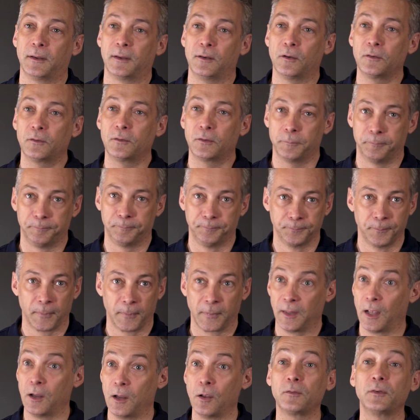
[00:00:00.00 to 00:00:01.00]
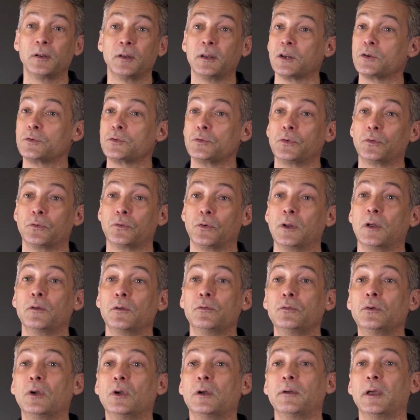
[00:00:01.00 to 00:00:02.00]
our play testers and with rally
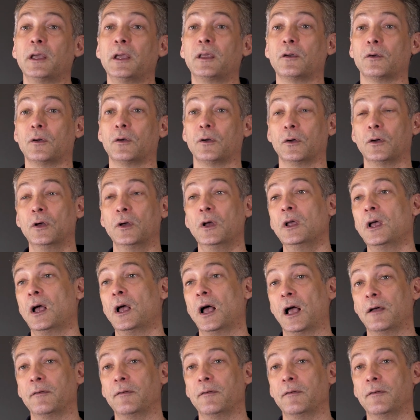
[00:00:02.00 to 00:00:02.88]
drivers who had the chance to